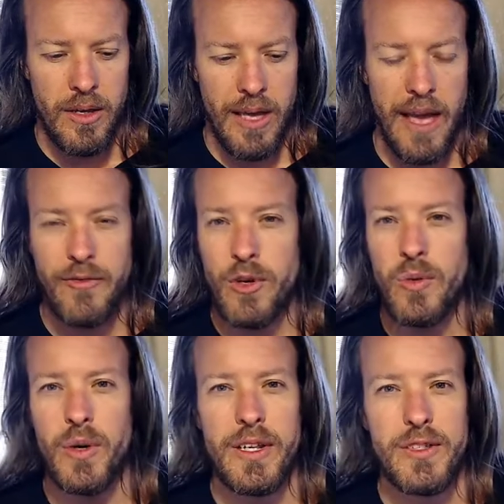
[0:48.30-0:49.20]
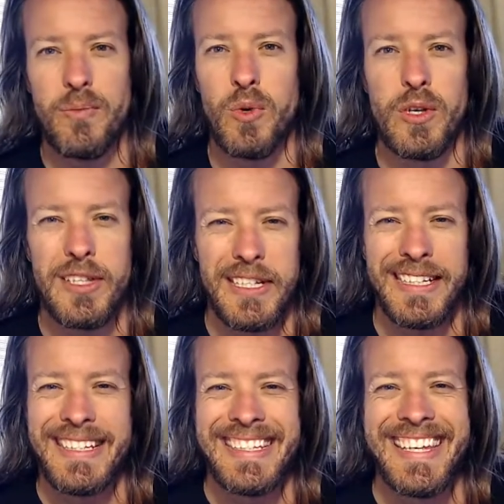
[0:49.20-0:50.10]
Everyone is breathing
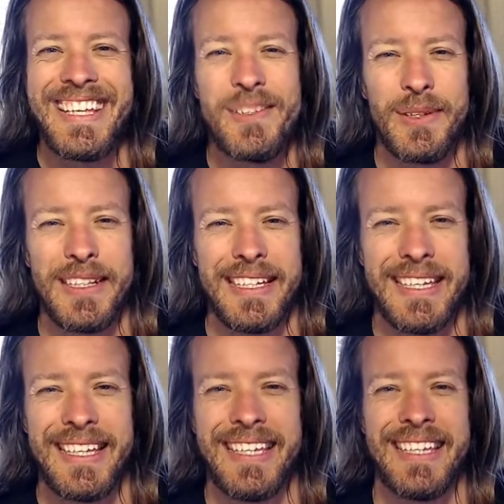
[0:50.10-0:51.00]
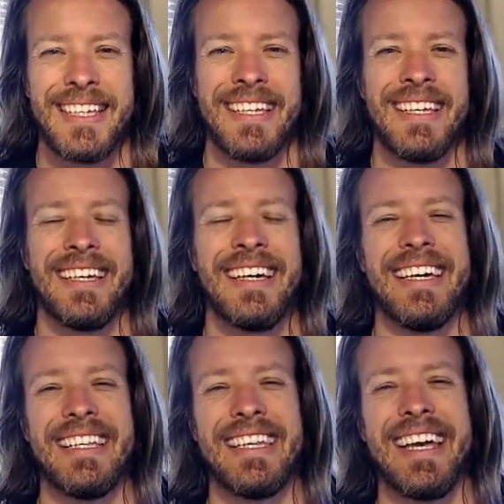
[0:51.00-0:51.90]
continually,
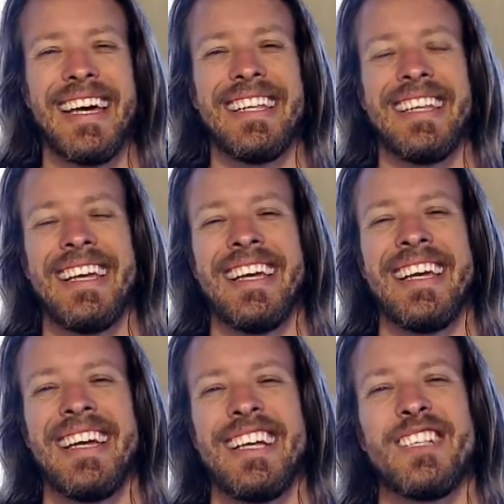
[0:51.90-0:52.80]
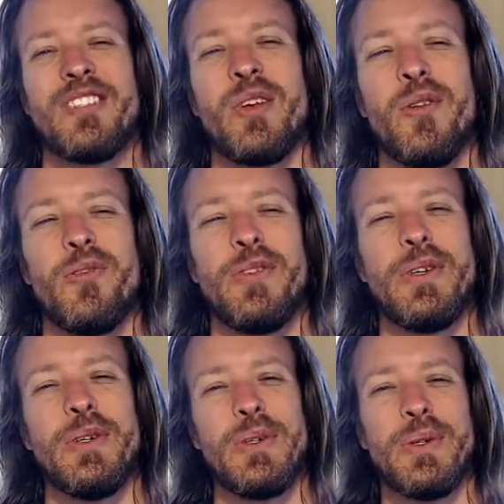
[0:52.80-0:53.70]
and yet so
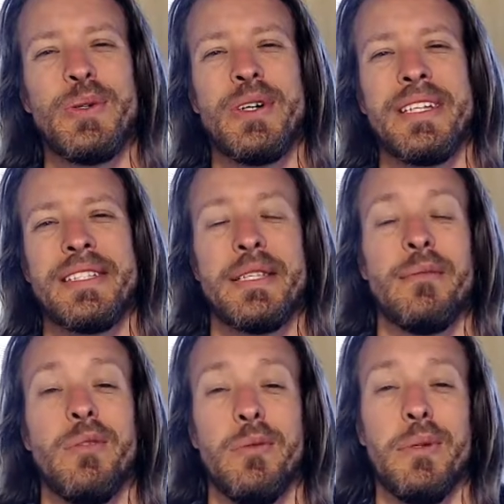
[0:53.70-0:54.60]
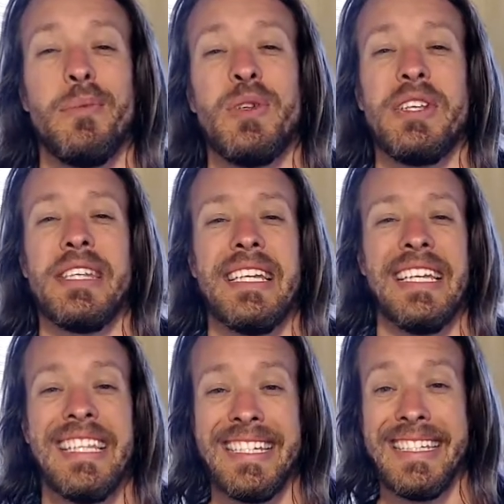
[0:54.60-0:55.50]
few seem to be breathing
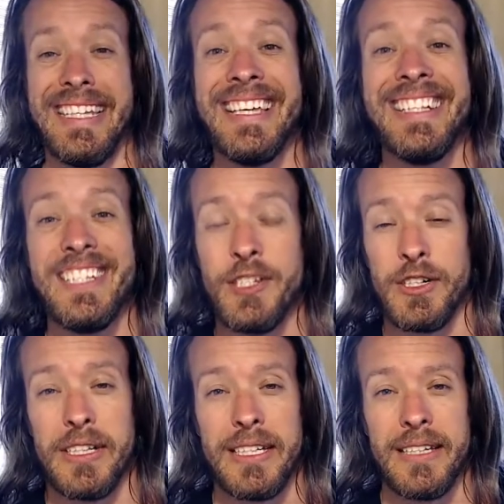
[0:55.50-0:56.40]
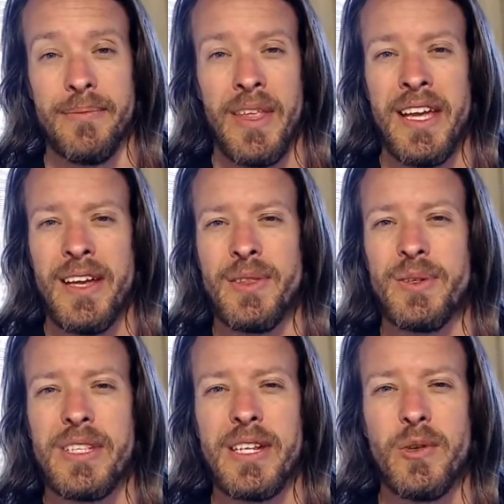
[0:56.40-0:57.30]
intentionally.
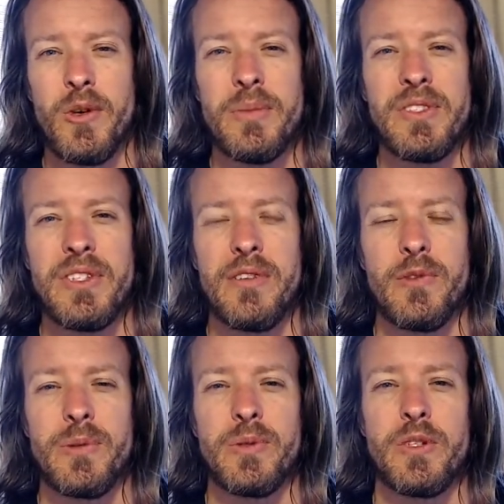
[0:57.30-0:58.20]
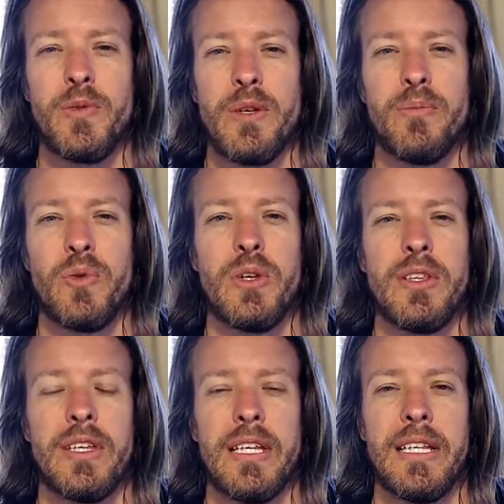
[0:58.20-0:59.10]
There's an enormous difference between
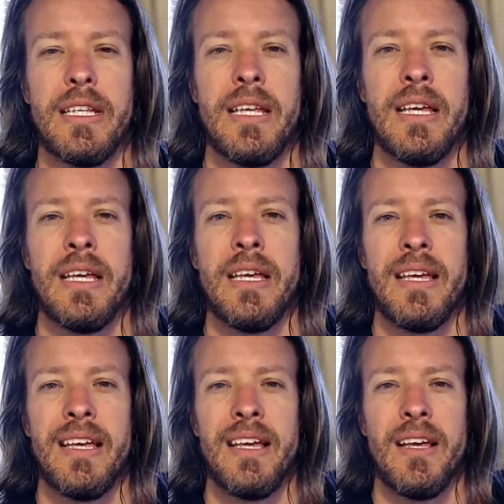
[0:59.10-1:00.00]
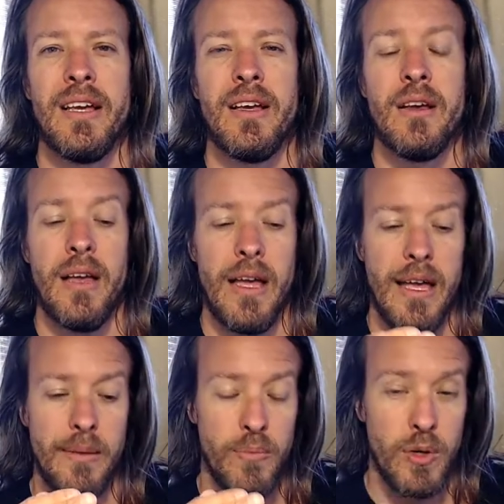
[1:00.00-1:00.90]
breathing
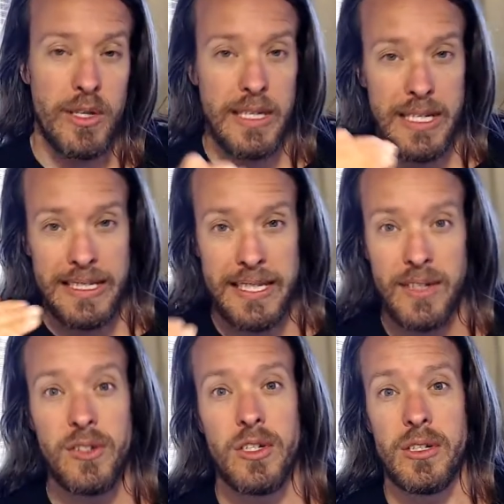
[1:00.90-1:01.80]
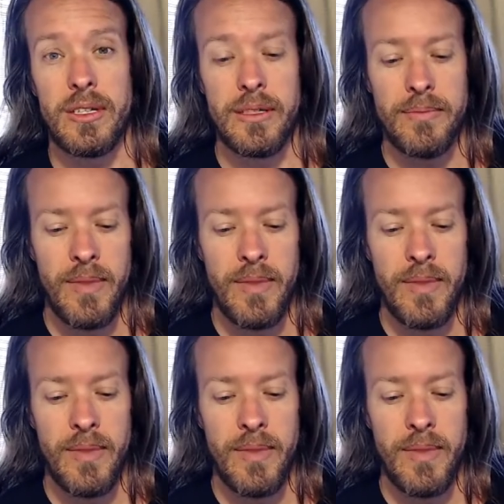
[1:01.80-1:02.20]
and breathing intentionally.